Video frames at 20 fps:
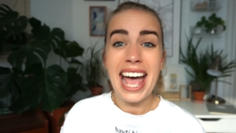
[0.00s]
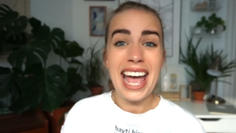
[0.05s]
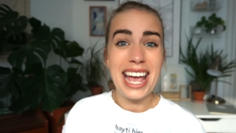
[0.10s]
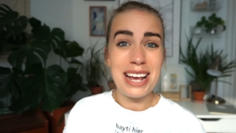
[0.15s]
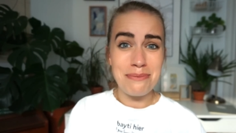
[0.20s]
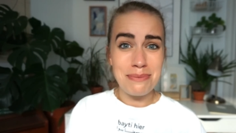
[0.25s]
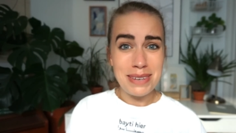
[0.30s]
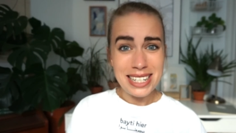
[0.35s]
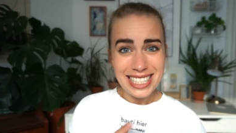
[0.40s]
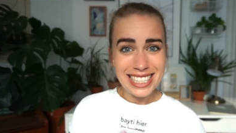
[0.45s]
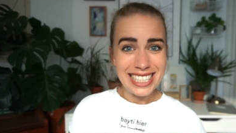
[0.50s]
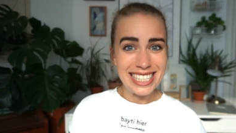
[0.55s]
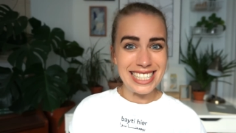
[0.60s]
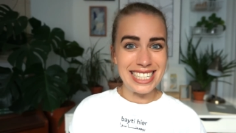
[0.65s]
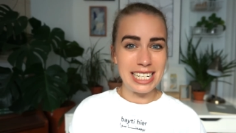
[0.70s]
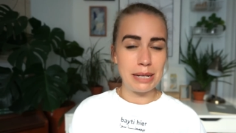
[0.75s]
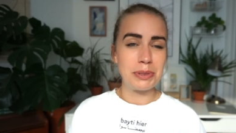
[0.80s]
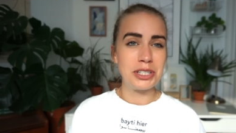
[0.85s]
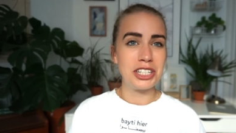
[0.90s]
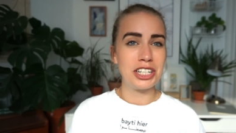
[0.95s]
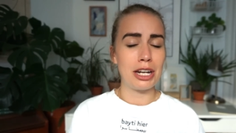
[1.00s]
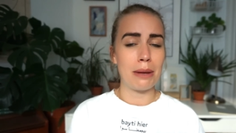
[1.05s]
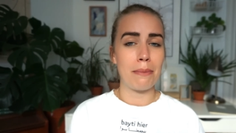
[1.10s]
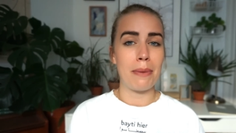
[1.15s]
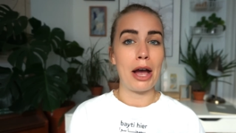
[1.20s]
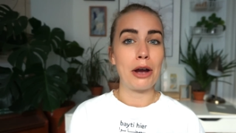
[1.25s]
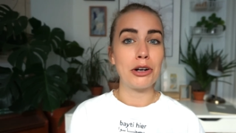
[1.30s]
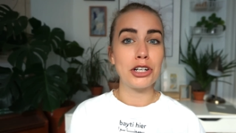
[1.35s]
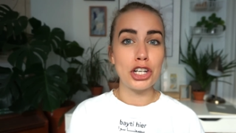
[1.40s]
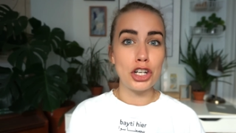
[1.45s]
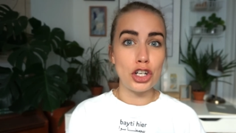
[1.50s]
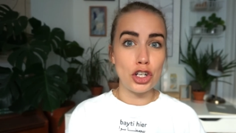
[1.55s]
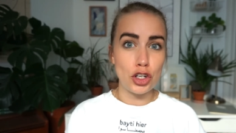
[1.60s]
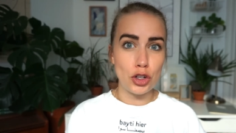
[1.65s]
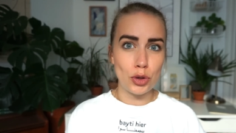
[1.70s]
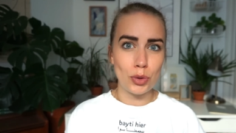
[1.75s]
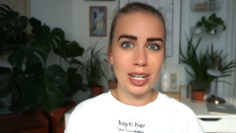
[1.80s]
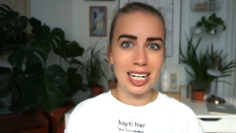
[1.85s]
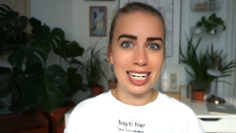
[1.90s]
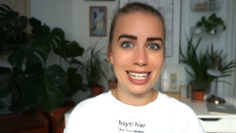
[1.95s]
A misconception about
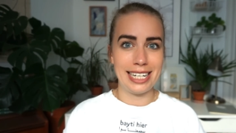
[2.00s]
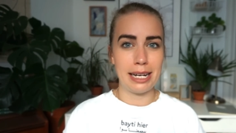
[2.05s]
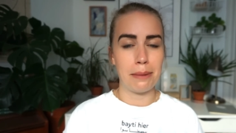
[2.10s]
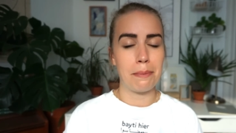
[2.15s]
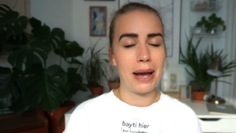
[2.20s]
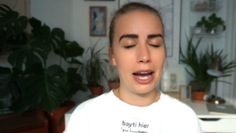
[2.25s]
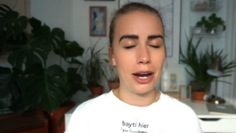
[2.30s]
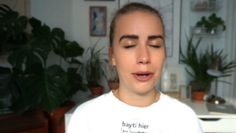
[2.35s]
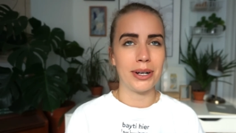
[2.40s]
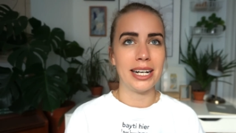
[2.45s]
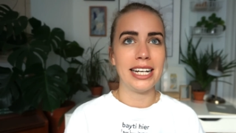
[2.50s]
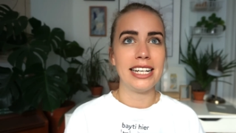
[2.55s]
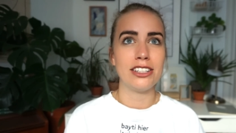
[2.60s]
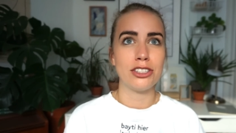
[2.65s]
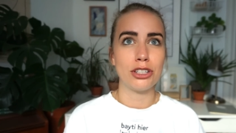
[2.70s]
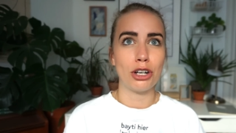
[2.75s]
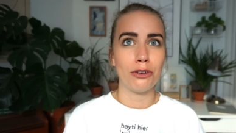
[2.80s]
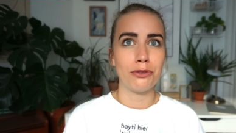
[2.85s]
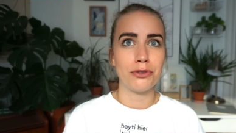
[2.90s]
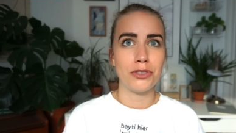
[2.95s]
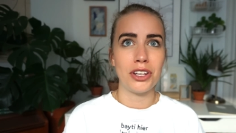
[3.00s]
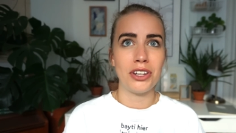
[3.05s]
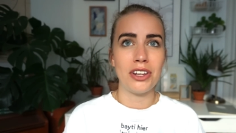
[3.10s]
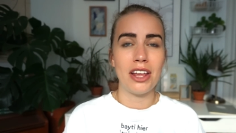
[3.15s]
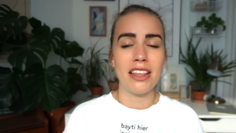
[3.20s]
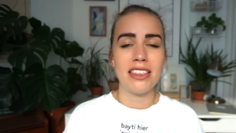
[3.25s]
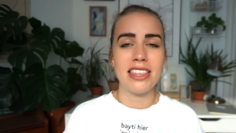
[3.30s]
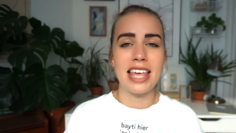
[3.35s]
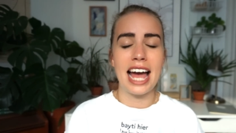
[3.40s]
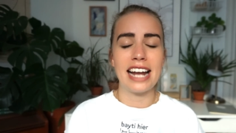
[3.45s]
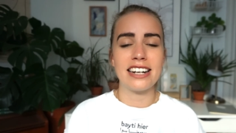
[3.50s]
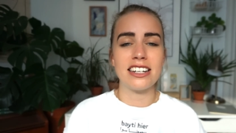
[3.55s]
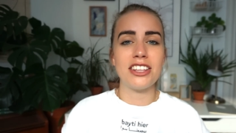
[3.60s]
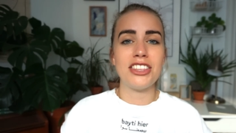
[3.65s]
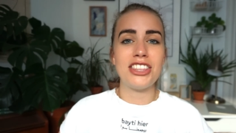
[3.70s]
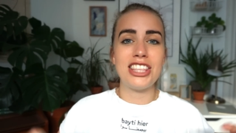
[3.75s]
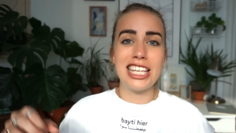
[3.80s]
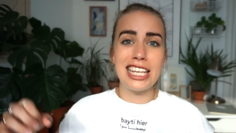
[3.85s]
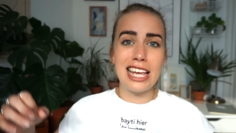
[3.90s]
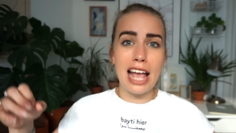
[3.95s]
nuclear power is often that
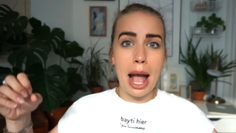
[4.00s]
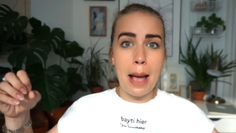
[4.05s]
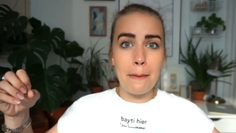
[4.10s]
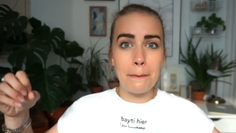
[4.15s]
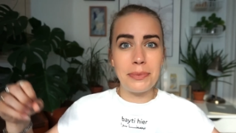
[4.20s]
the